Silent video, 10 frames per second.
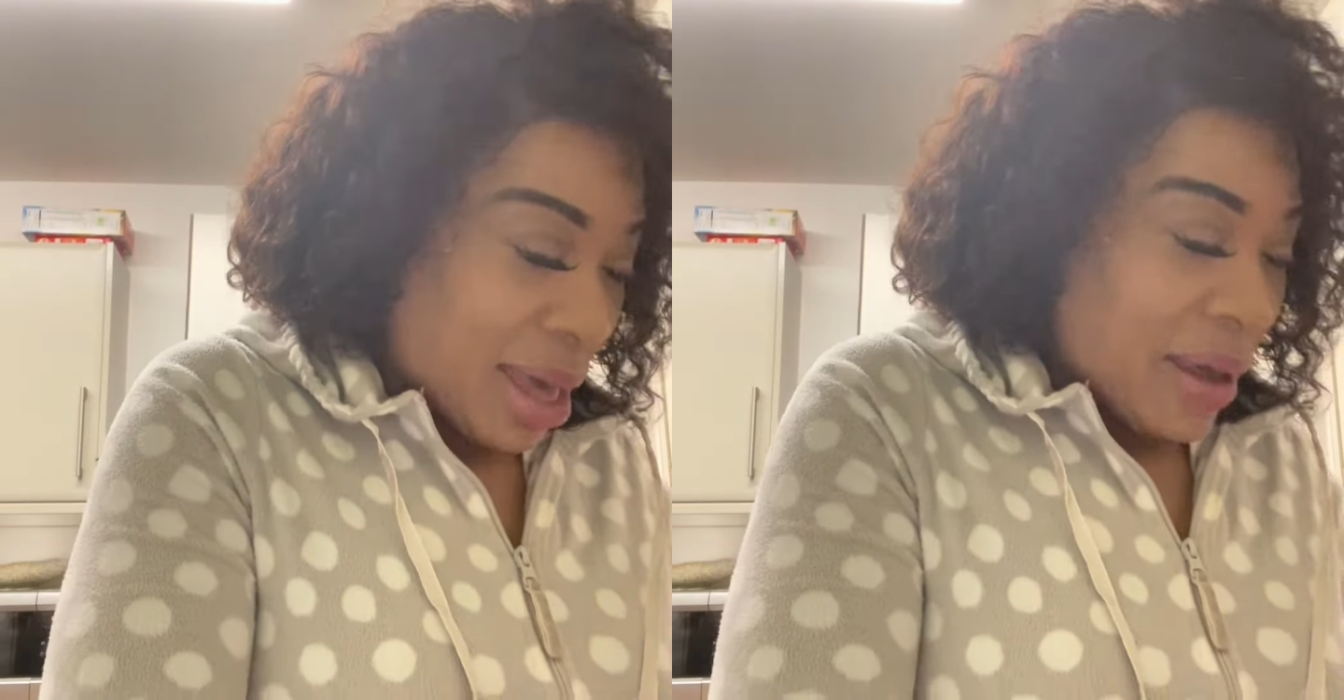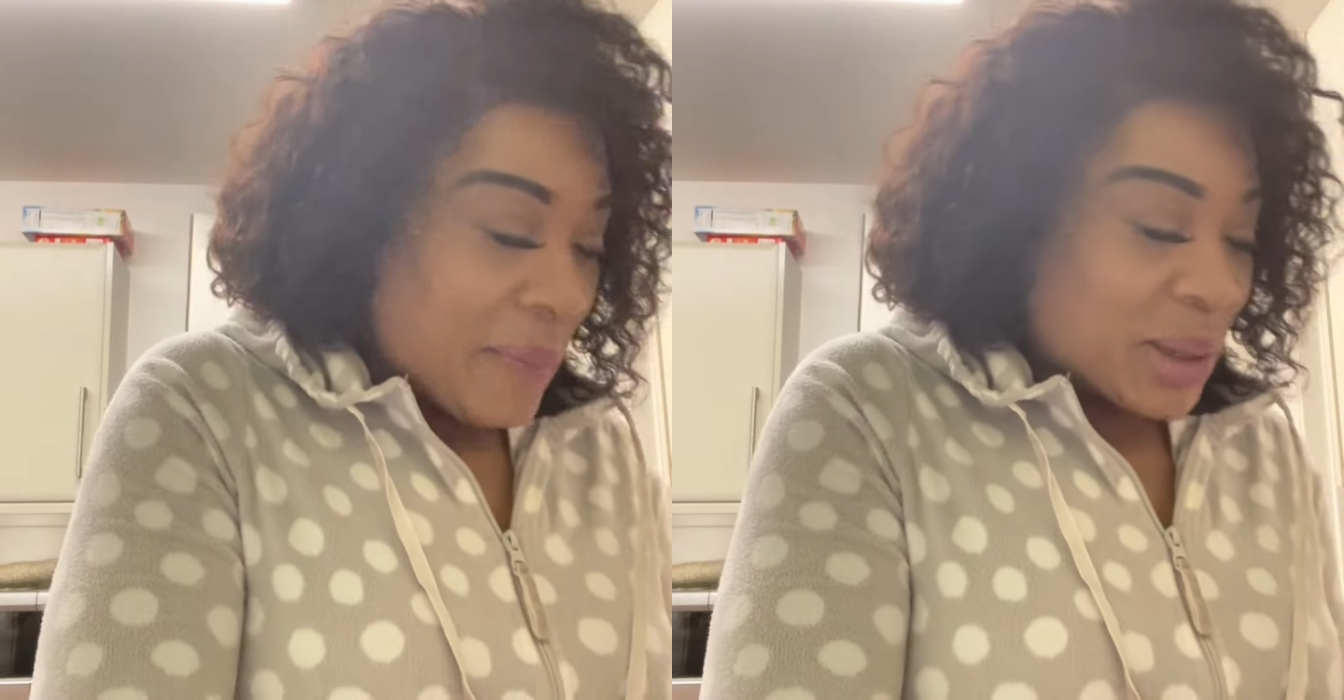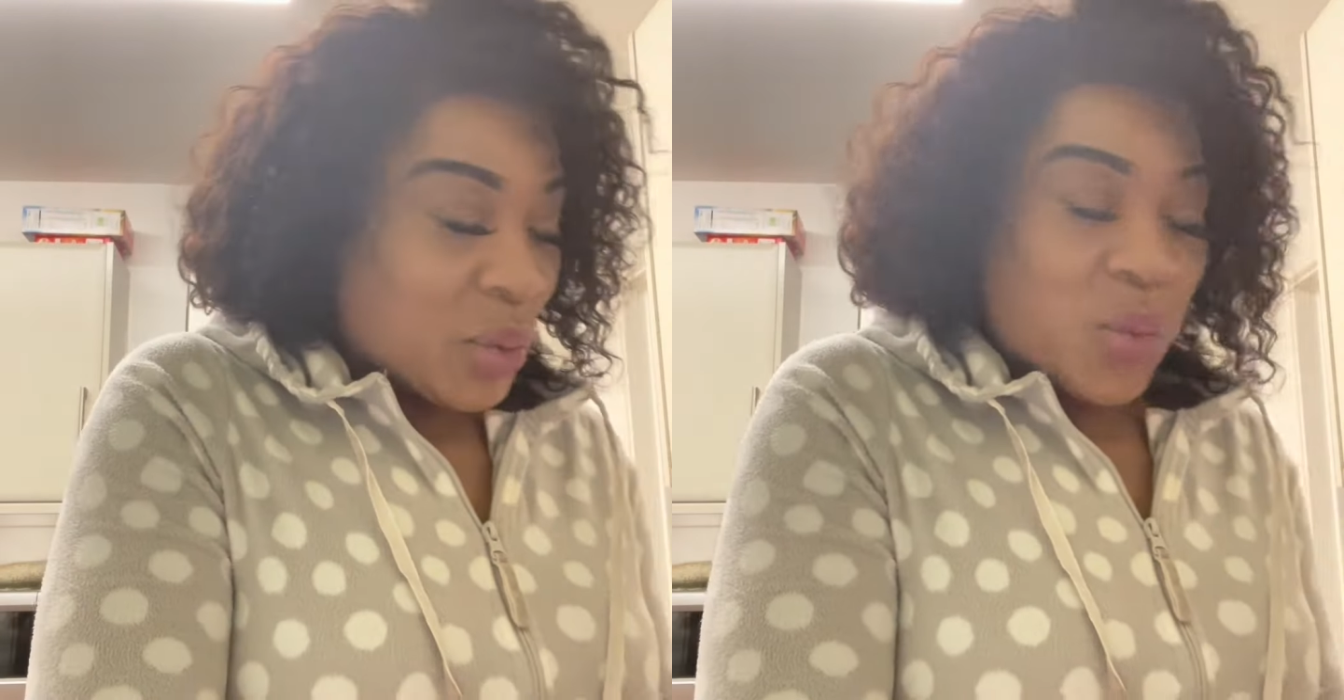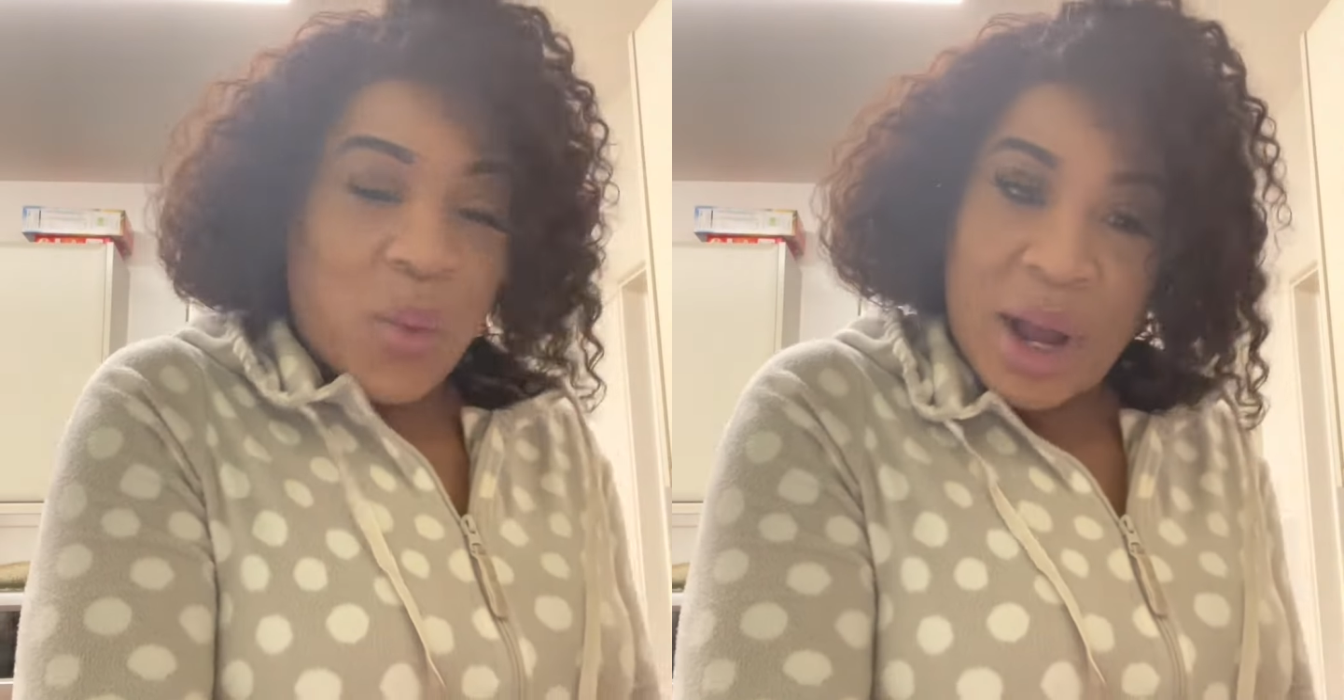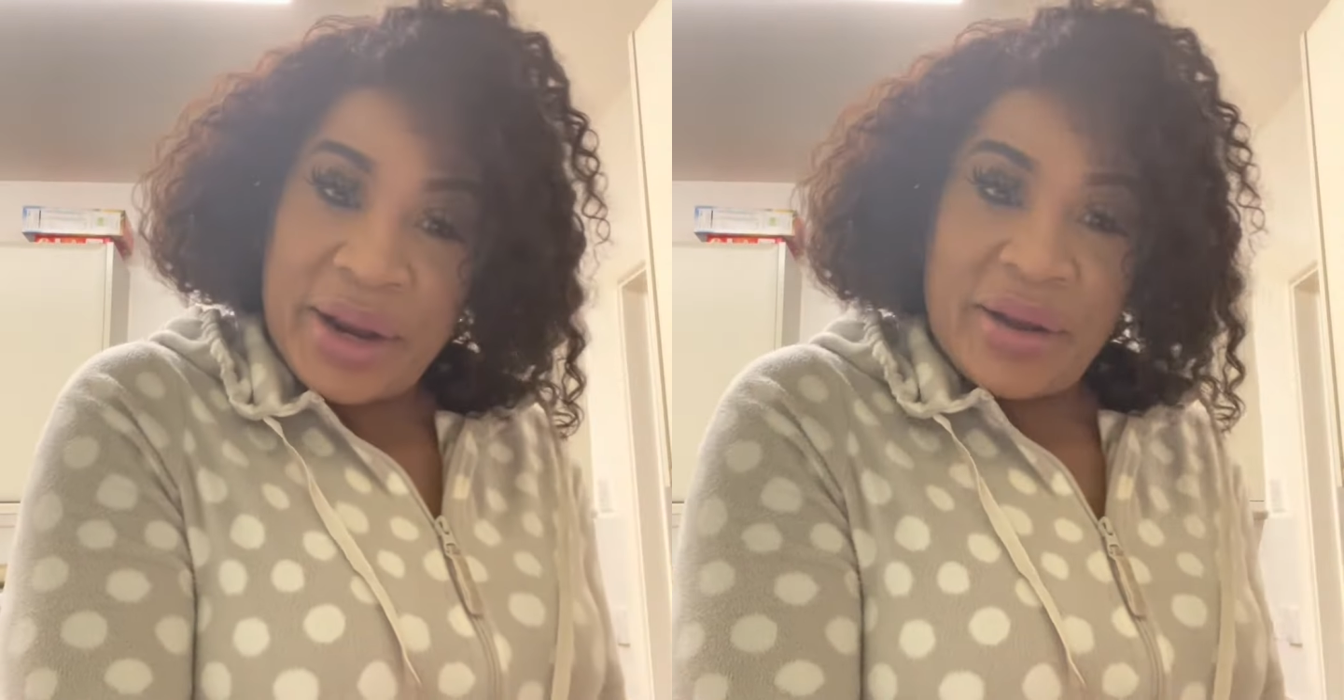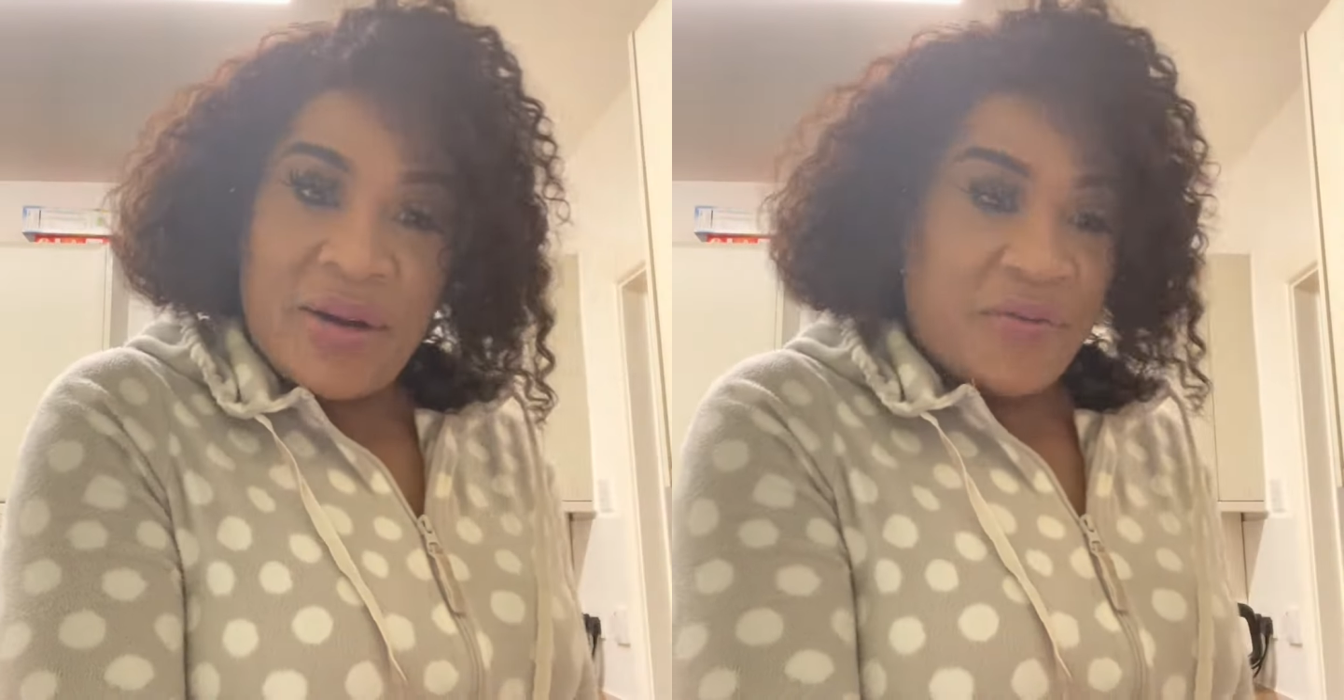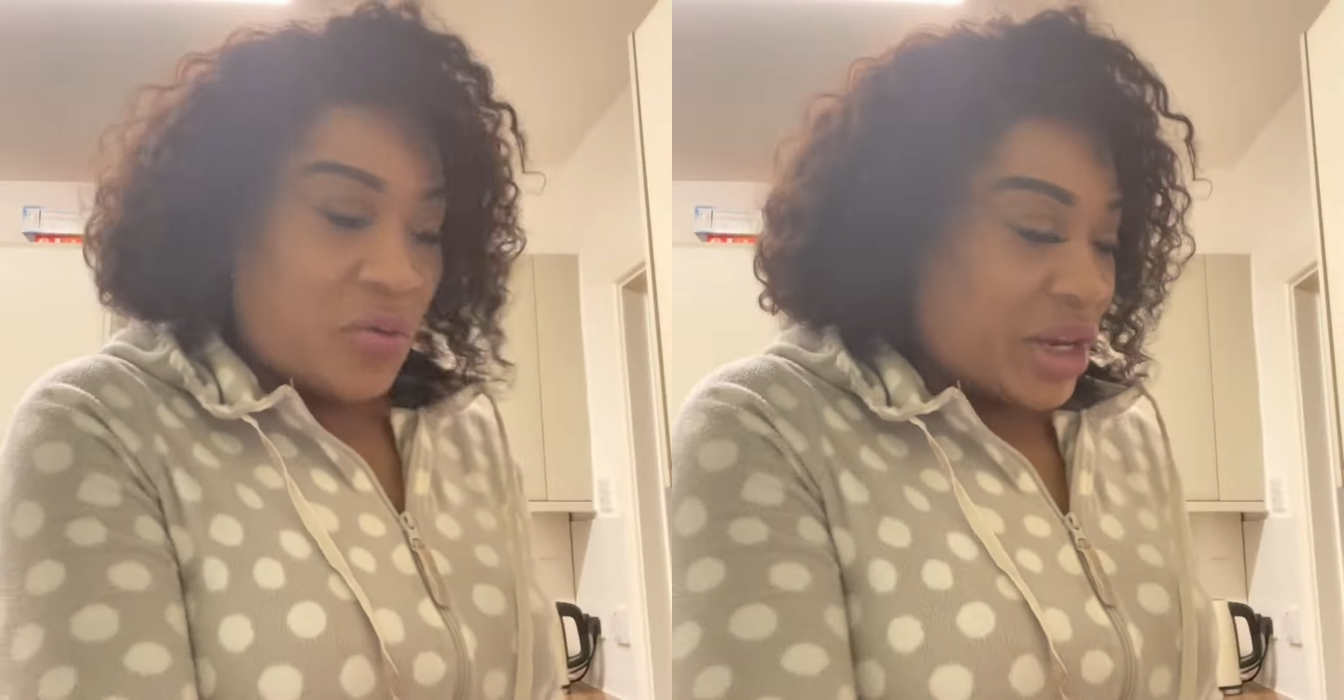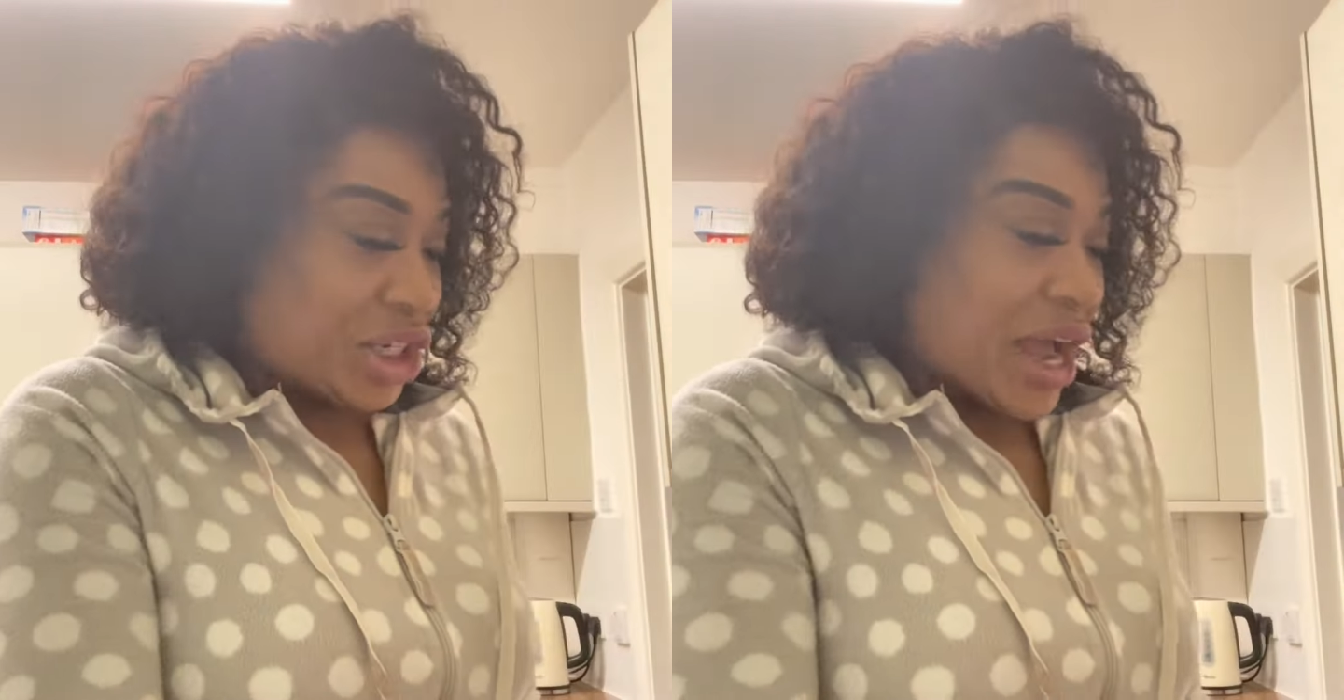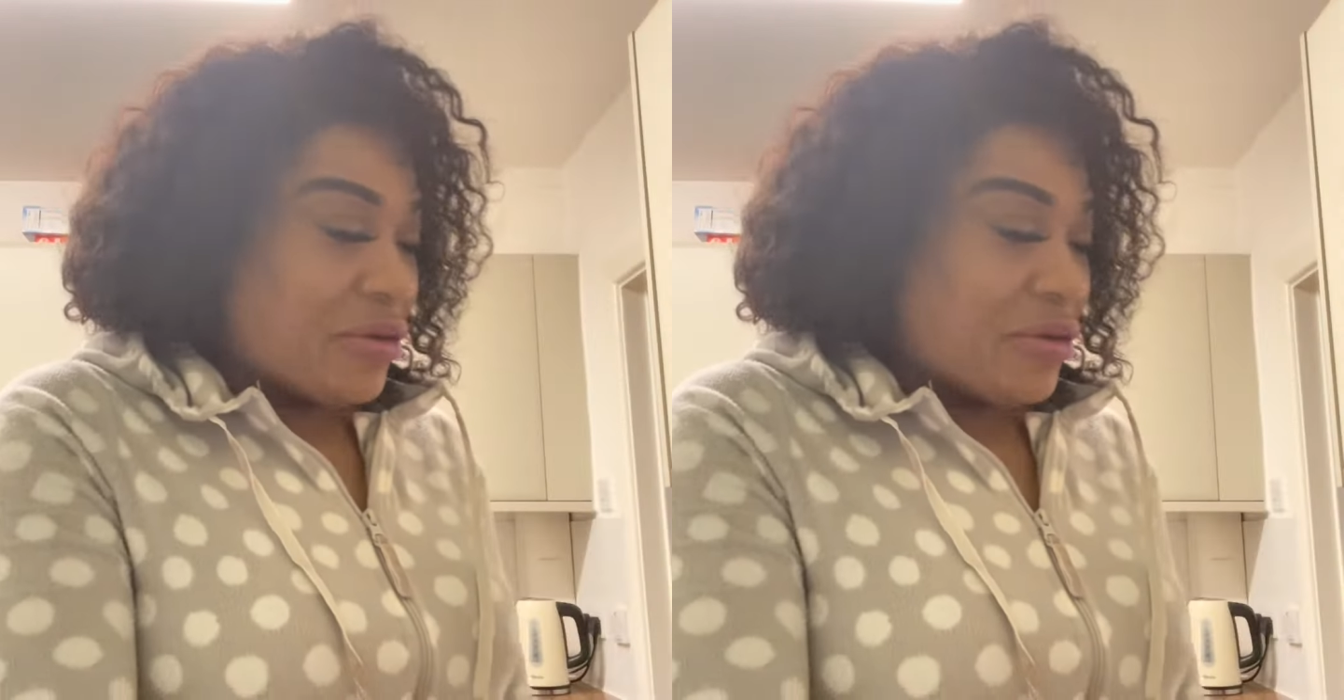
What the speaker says: But one of which